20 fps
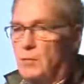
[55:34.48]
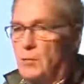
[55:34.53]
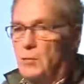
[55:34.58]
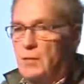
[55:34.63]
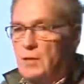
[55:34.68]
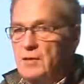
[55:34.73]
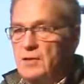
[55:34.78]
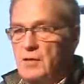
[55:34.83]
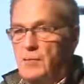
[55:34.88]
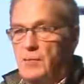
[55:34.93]

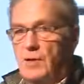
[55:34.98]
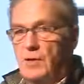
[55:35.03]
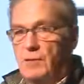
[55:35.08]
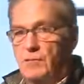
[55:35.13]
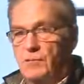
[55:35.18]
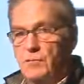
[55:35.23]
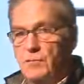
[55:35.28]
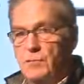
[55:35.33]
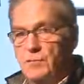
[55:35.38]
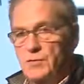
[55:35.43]
mobility
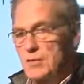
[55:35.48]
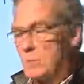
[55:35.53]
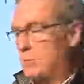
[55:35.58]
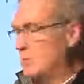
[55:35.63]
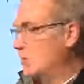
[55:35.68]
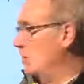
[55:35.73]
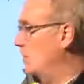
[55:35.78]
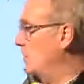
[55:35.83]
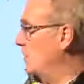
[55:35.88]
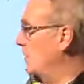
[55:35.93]
platforms
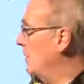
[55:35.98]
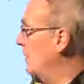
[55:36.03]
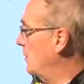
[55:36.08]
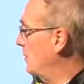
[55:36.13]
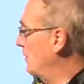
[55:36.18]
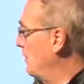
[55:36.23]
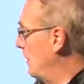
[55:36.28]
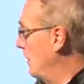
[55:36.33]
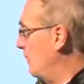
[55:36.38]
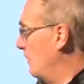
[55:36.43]
seems to be their
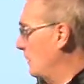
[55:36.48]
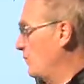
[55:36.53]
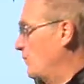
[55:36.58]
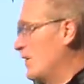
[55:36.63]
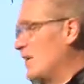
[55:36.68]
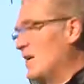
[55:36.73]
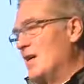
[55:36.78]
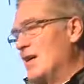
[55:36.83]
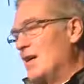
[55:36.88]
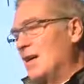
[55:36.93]
thing,
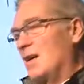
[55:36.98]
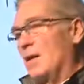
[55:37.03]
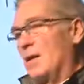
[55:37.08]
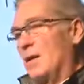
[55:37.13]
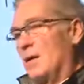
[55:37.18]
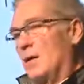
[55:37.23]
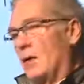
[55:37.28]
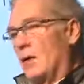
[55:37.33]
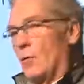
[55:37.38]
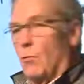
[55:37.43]

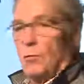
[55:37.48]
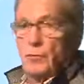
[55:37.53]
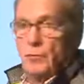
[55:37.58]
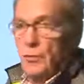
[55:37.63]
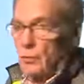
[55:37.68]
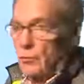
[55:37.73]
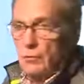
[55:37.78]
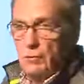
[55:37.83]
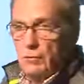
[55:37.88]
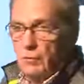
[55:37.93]
or
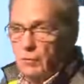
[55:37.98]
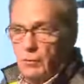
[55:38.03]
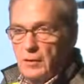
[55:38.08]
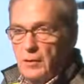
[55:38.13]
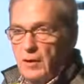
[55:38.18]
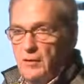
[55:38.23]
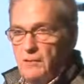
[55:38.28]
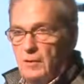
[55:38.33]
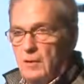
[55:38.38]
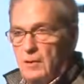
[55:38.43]
Google,
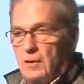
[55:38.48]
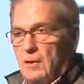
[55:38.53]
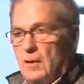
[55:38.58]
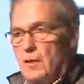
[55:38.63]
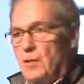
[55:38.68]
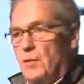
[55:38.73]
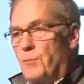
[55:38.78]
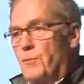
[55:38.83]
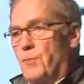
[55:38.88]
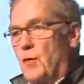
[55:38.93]
whatever.
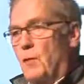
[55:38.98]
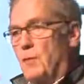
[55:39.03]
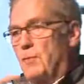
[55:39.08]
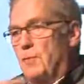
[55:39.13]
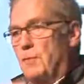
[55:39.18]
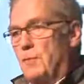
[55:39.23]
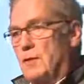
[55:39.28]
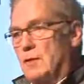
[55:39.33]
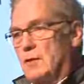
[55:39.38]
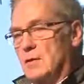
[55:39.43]
The
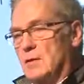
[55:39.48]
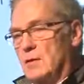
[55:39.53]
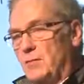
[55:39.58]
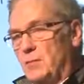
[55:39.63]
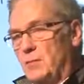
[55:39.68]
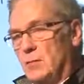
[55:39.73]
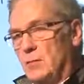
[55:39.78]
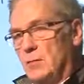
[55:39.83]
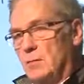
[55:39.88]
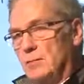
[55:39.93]
problem being that
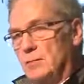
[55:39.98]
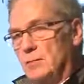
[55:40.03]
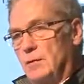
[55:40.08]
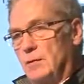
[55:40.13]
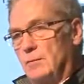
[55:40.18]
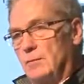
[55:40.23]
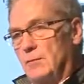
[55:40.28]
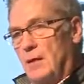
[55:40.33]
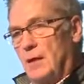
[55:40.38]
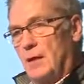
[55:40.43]
if you
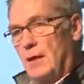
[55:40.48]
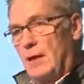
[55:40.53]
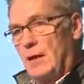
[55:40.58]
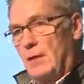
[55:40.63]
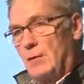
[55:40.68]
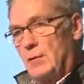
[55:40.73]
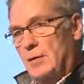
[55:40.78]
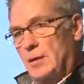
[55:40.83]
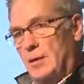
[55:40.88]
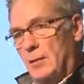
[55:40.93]

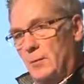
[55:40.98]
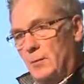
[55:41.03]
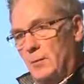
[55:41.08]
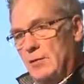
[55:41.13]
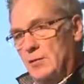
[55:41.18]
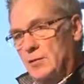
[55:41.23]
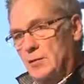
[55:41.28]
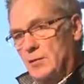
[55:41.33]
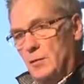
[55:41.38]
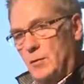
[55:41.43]
allow a
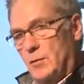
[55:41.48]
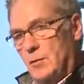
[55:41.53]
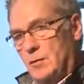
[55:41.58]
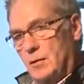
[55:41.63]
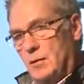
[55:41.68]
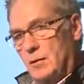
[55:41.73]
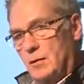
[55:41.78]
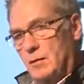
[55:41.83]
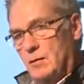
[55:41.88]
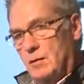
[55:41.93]
company to do it,
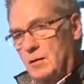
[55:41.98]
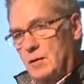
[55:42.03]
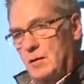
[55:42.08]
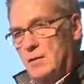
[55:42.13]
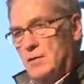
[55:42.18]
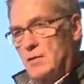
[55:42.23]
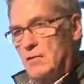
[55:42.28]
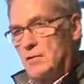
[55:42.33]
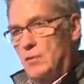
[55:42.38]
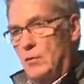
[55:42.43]
then
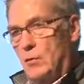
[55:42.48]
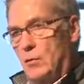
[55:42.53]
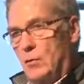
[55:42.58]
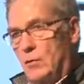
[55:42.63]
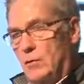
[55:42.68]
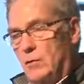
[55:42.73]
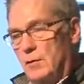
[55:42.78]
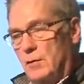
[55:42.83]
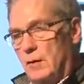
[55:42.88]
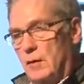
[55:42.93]
it is no
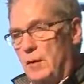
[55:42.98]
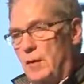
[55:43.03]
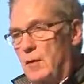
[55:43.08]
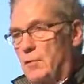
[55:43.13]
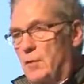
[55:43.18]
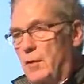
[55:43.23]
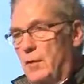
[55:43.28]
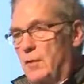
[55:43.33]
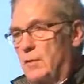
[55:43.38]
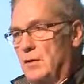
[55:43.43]
longer a
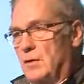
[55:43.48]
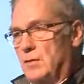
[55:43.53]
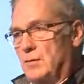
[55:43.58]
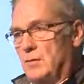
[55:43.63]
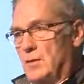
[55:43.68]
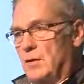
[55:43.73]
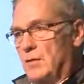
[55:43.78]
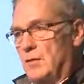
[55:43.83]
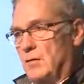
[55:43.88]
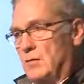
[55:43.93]
public
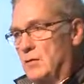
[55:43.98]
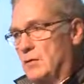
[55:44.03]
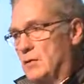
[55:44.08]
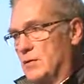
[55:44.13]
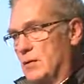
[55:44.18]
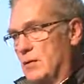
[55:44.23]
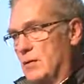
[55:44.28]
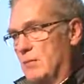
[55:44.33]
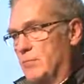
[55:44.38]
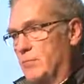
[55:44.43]
service,
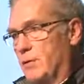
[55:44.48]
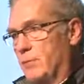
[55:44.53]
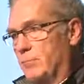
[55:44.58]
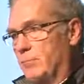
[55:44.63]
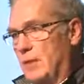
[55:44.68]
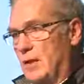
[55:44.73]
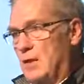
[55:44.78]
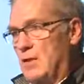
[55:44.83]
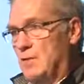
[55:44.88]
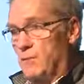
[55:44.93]
it's a
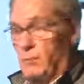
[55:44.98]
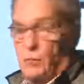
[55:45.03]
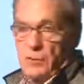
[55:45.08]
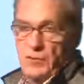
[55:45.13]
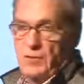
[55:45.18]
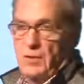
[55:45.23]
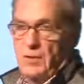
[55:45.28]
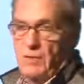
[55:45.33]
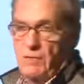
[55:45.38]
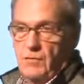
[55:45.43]
paid-for
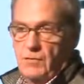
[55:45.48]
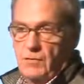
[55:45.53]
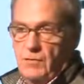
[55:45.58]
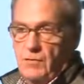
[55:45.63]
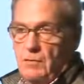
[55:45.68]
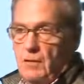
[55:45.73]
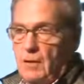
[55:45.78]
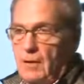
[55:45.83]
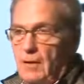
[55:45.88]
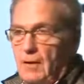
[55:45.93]
service,
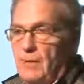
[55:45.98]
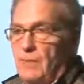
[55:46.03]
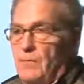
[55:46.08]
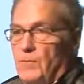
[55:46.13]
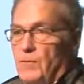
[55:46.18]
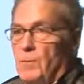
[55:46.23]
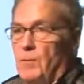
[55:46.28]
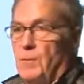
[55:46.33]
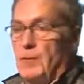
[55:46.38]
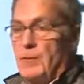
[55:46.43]
and
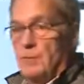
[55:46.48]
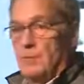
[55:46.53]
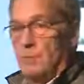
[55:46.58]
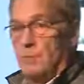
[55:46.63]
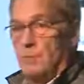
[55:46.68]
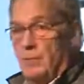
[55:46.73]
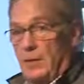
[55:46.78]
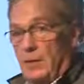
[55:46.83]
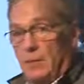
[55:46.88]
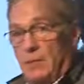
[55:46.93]
the big
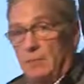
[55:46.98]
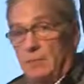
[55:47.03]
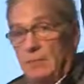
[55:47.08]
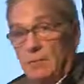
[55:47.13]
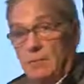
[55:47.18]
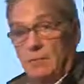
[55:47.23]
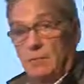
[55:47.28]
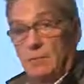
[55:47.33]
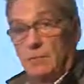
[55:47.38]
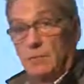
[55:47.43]
deb
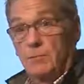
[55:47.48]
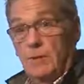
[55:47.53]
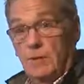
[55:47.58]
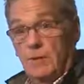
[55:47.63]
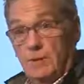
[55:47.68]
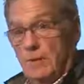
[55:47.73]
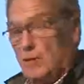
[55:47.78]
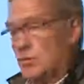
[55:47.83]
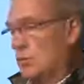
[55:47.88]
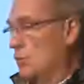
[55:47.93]
the
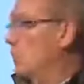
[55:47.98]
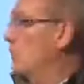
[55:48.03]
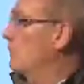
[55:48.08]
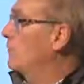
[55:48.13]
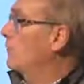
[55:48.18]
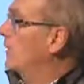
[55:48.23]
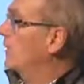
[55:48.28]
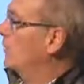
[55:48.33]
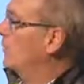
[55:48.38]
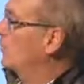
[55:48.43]
discussion in
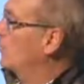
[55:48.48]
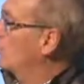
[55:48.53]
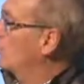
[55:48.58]
Vienna